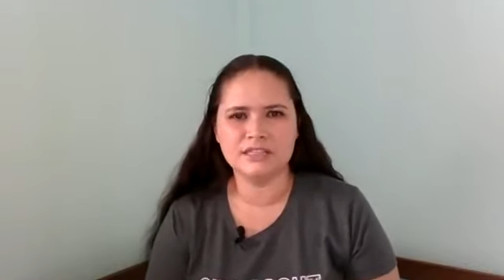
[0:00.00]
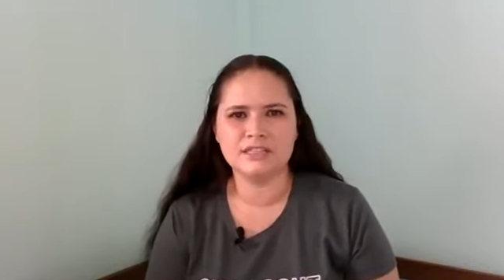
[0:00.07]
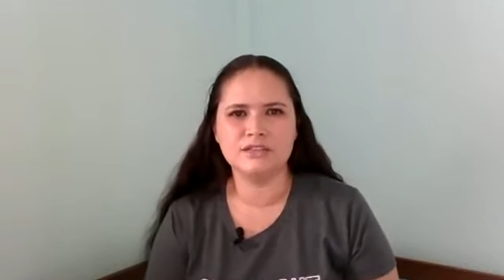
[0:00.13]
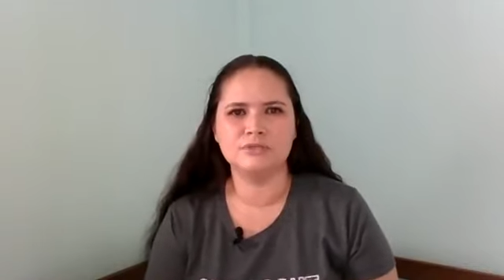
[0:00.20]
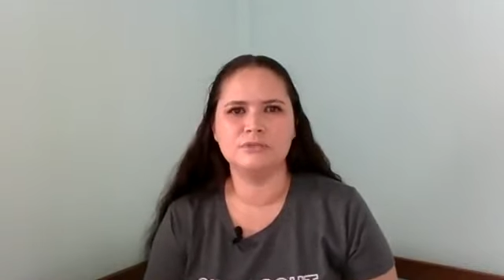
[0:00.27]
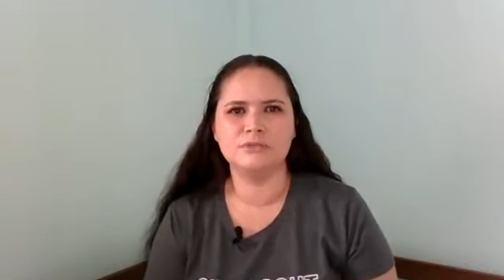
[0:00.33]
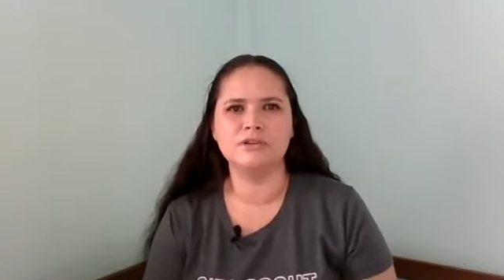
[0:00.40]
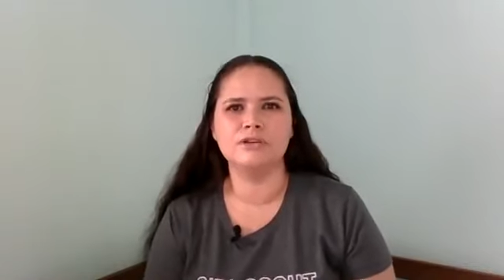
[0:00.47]

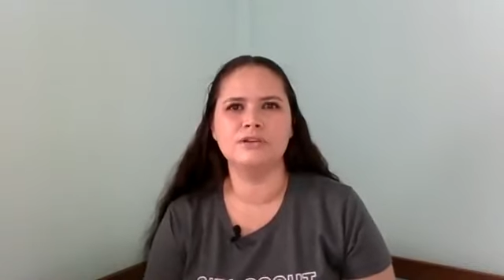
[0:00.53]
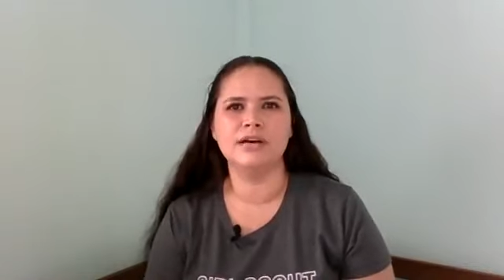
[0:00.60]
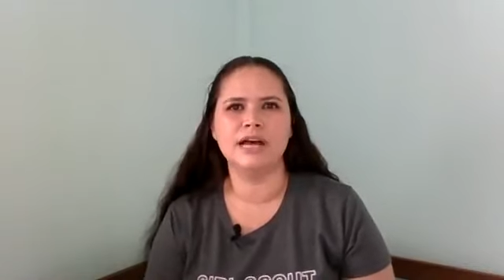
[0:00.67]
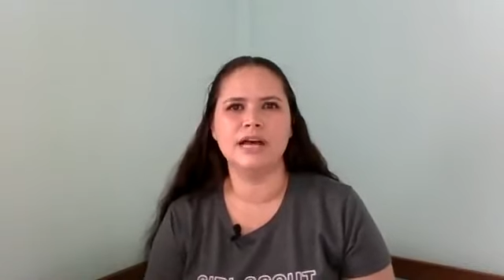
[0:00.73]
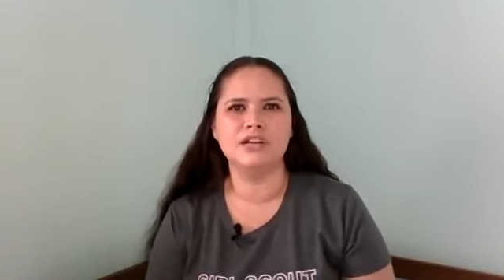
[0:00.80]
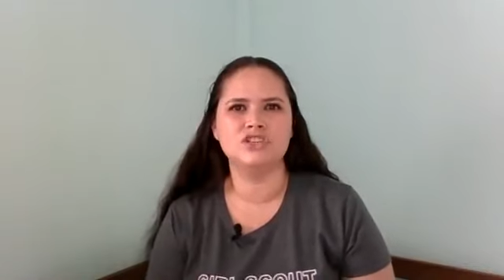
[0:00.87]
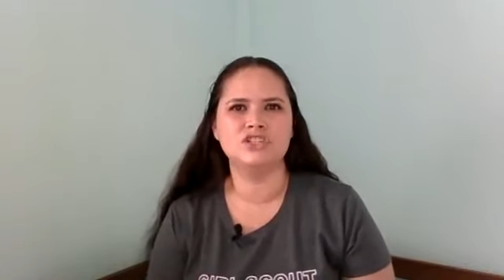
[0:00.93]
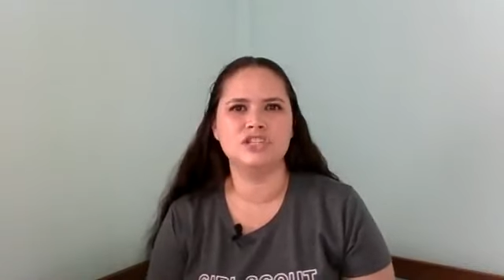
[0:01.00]
So we'll go
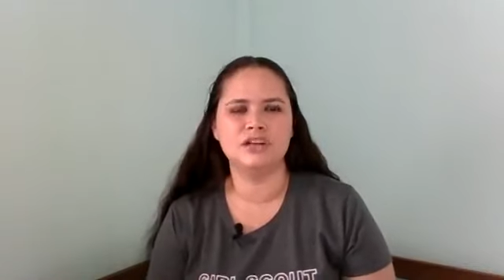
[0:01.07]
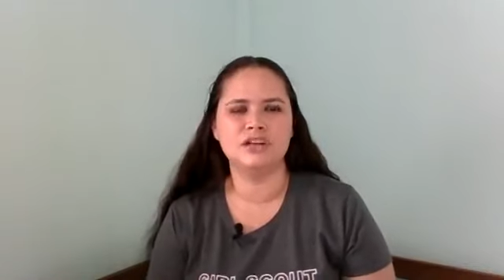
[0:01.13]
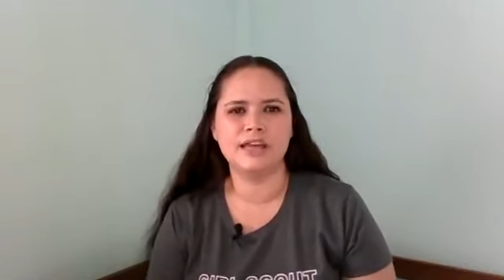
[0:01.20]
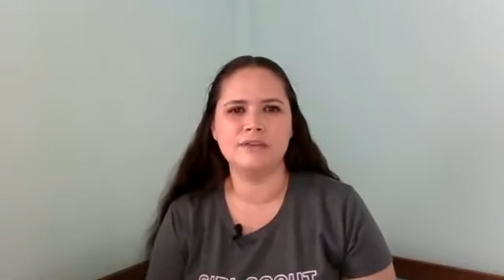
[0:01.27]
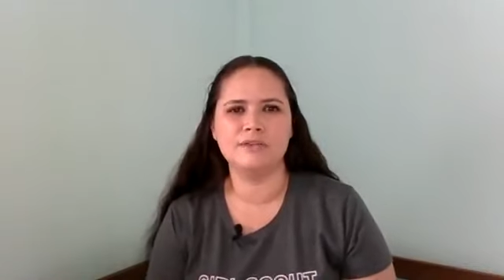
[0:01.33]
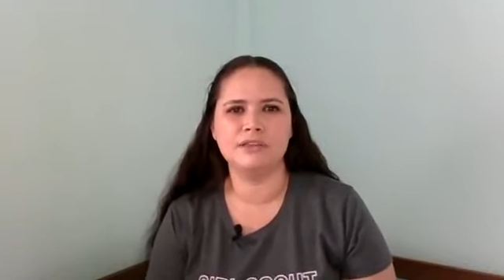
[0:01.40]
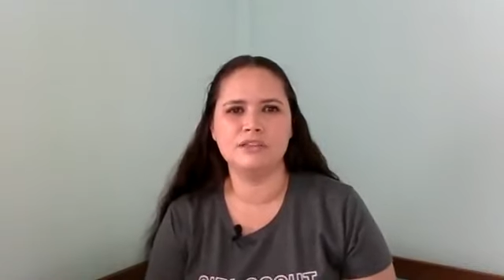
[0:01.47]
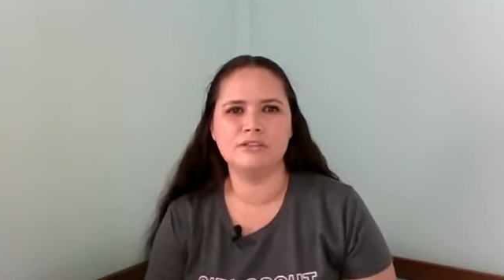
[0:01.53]
ahead and share
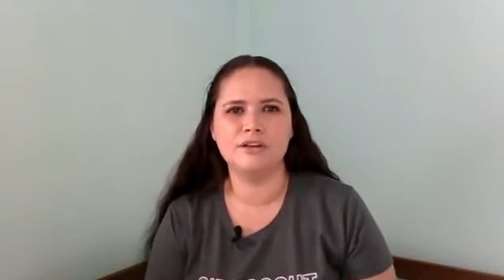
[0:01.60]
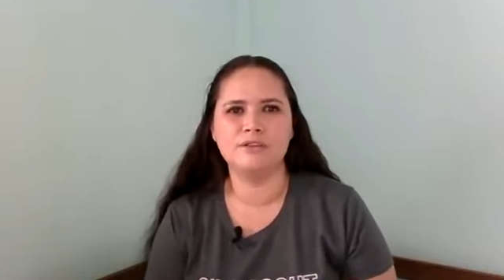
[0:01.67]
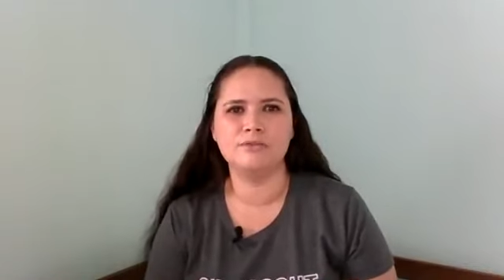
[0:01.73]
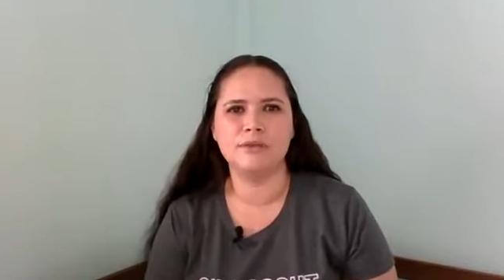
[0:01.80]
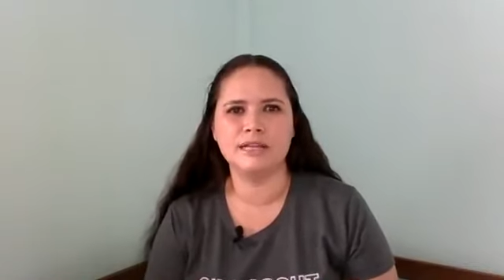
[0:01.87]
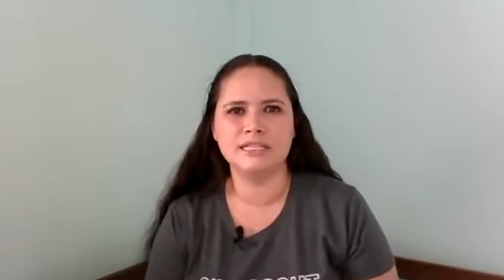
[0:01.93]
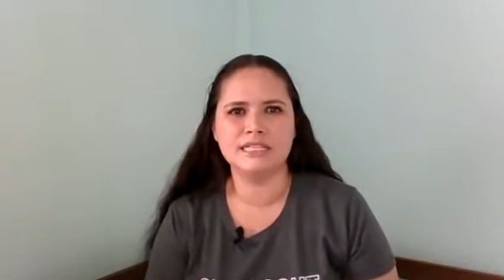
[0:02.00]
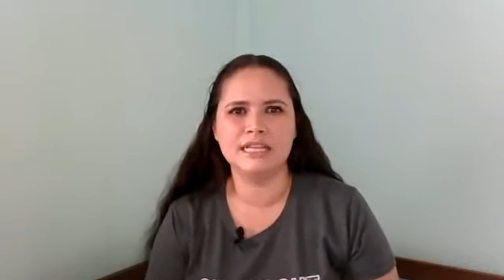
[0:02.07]
that with you on
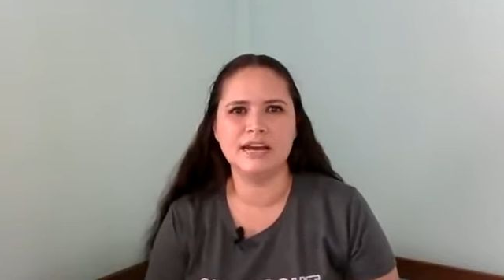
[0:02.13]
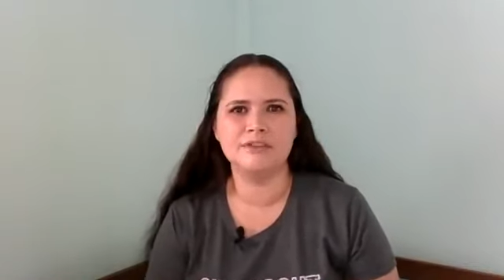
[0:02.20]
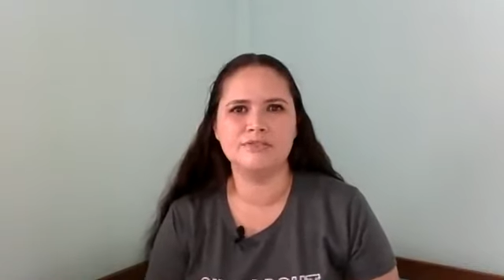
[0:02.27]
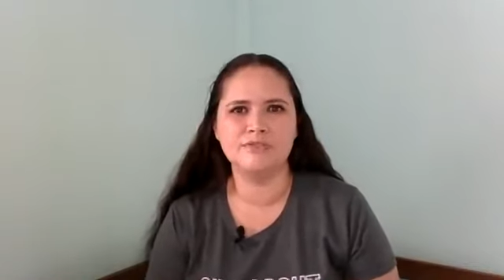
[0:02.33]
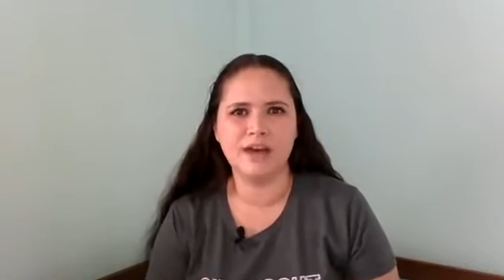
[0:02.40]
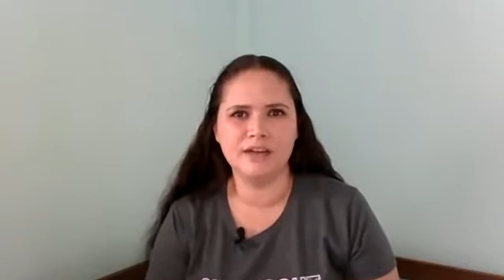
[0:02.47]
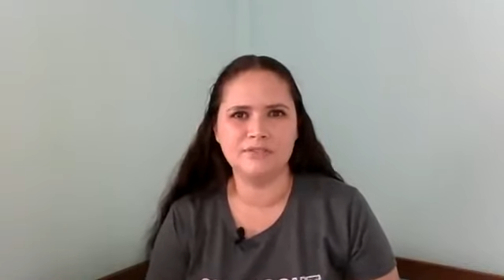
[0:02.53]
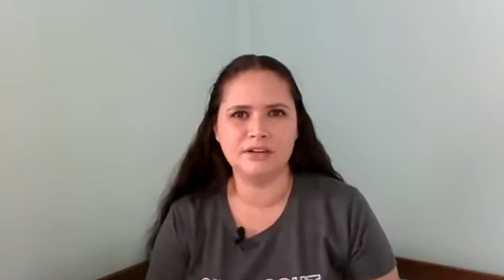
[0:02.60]
Wednesday at
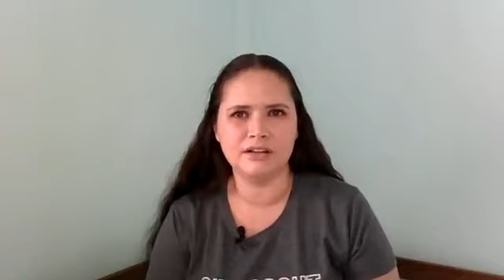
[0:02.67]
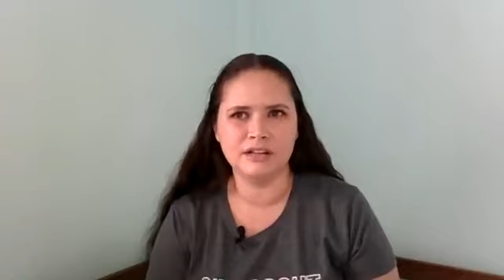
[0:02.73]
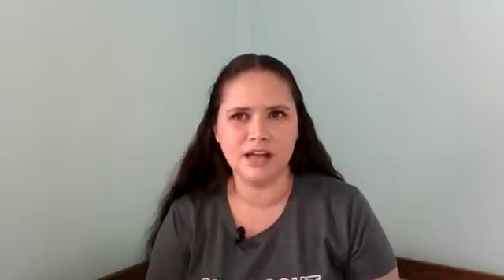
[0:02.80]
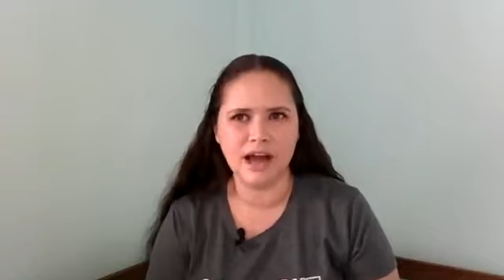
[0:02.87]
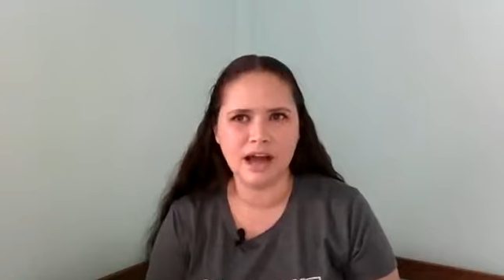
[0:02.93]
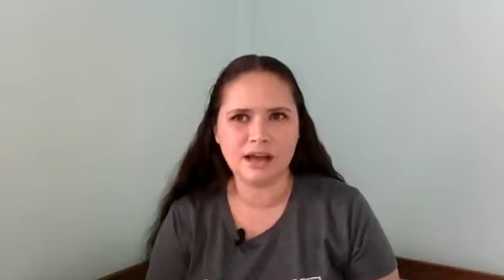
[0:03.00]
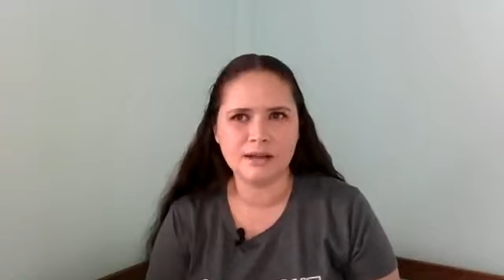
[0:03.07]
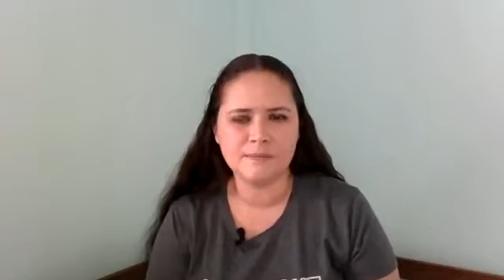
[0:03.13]
5
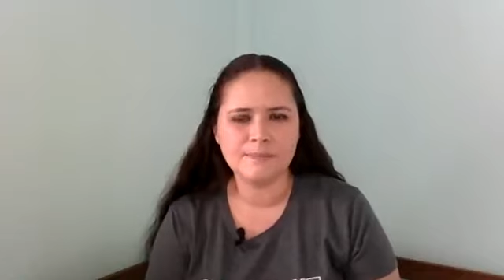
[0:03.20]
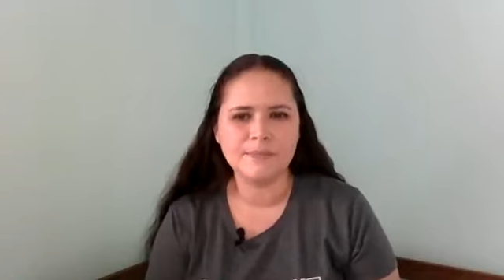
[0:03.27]
o'clock.